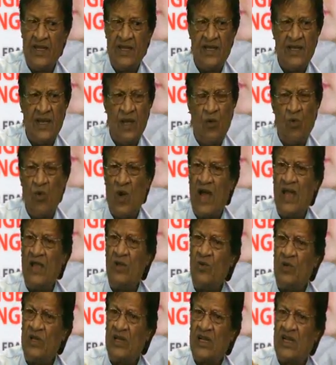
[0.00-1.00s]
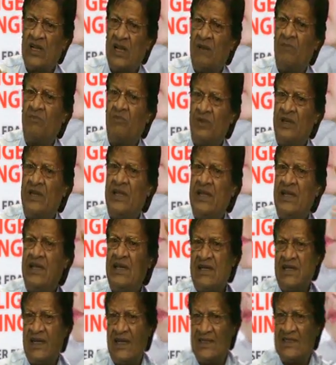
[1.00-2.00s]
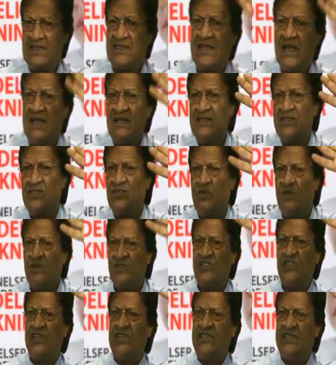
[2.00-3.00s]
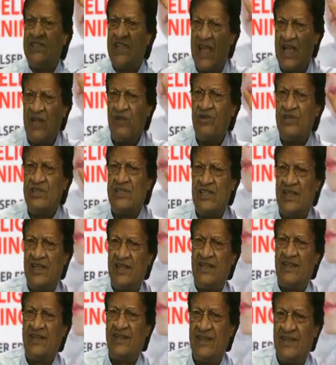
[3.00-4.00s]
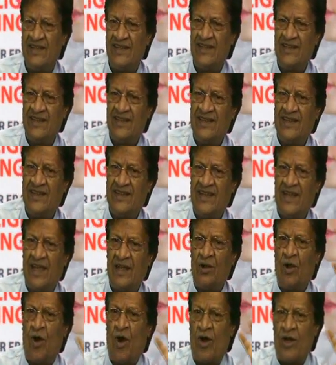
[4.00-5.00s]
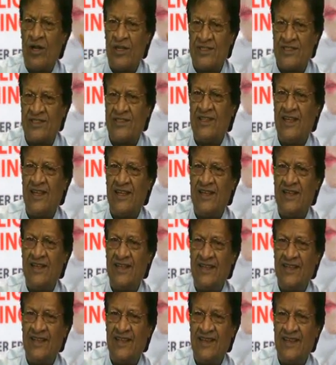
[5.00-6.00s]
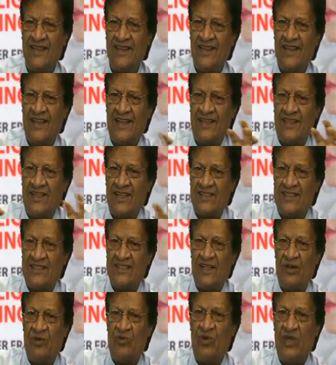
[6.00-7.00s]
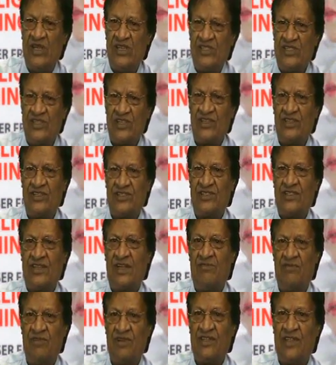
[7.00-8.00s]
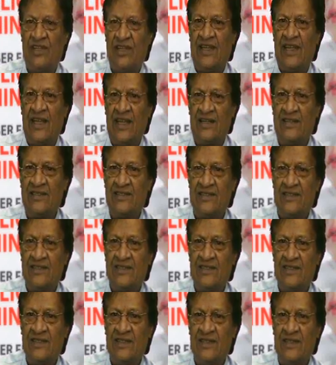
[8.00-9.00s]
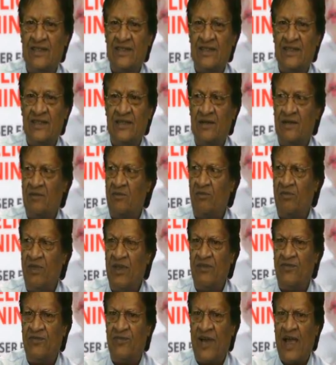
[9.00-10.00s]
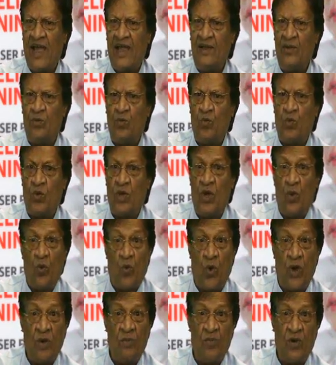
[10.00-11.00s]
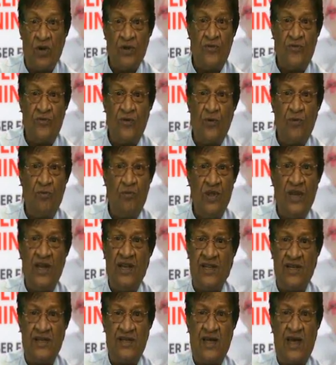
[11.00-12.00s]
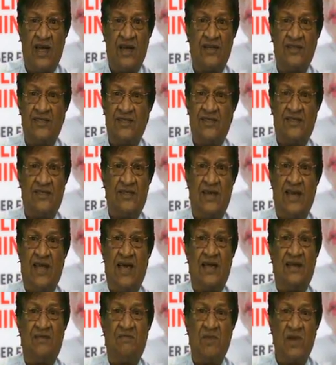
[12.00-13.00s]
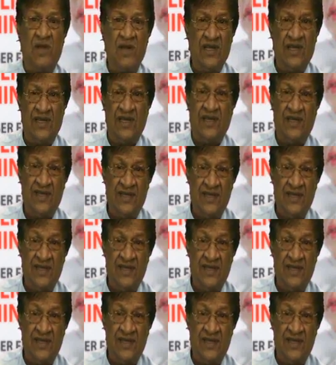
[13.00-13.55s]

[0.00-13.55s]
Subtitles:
Now, why would a company that has so much integrity and honesty and does their research and everything else be fined? $1.4 billion is a lot of money.